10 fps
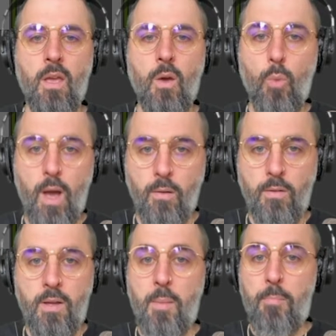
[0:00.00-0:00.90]
Well,
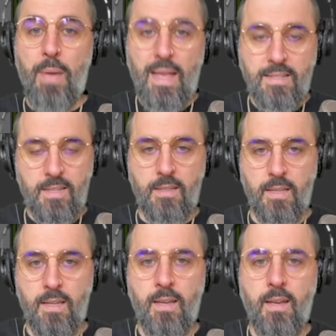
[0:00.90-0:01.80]

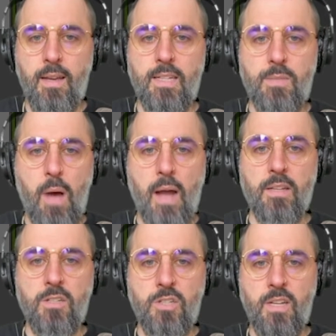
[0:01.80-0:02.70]
basically a
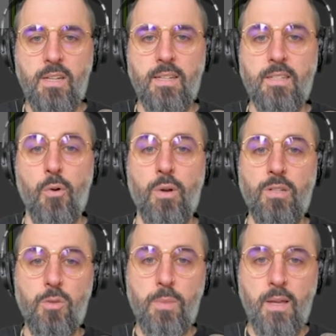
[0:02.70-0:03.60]
spotting sheet is going
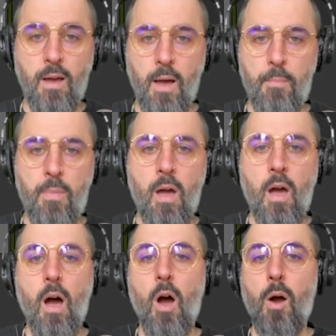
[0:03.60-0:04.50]
to become
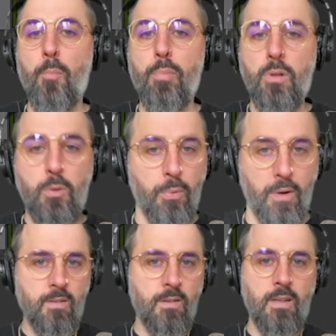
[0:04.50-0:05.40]
our
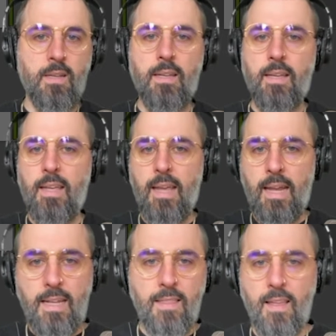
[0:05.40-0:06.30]
blueprint.
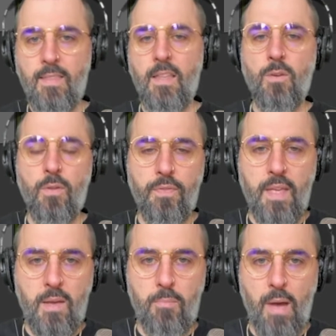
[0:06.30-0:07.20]
Anything that you can
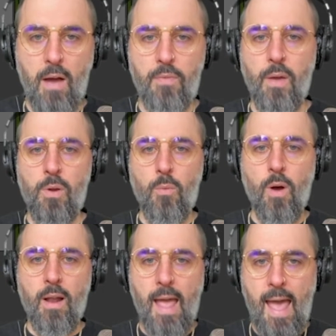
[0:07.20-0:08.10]
think about that we
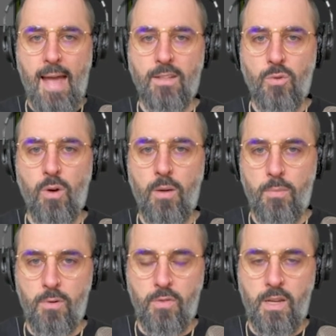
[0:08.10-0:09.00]
want to add to our
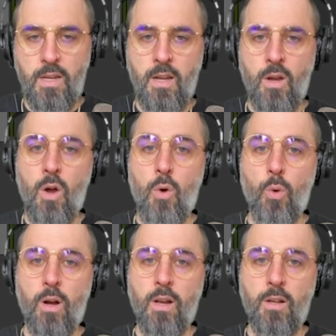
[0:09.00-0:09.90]
movie,
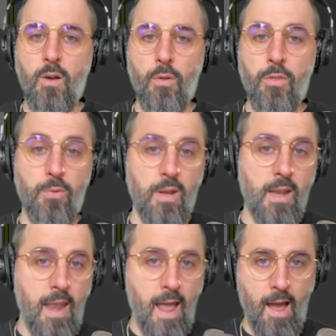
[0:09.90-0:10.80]
we're going to go through it
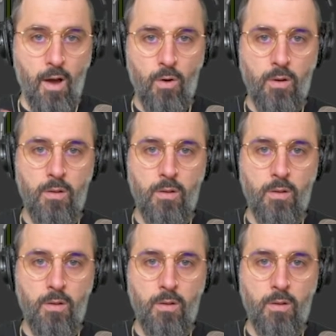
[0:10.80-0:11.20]
now,